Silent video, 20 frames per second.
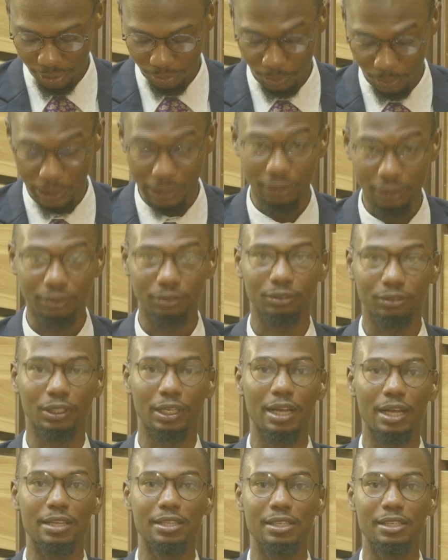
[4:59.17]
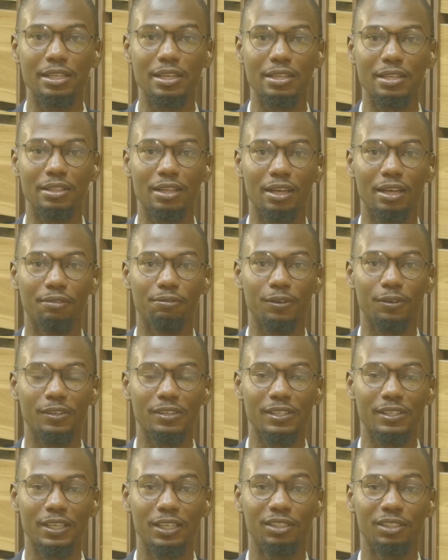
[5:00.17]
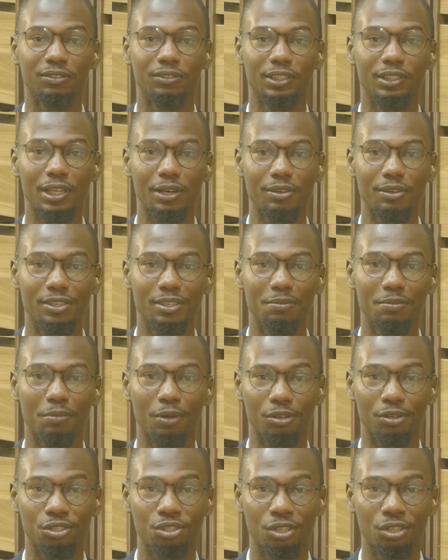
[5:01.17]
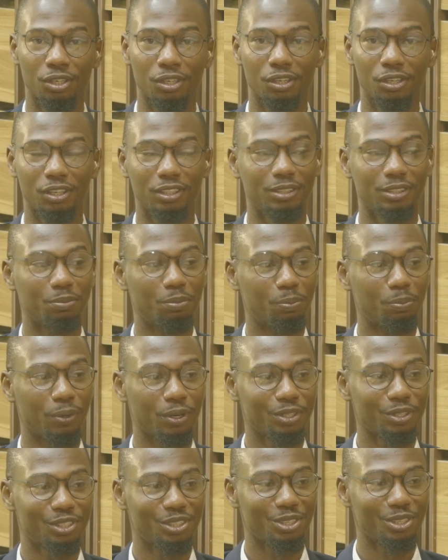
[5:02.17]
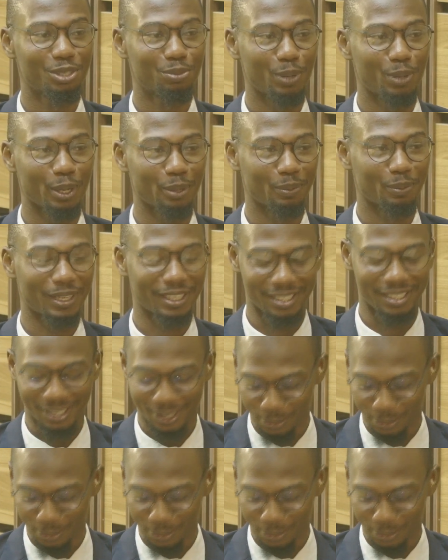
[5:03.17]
Well, you can see there for yourself. There isn't much on the Punch newspaper this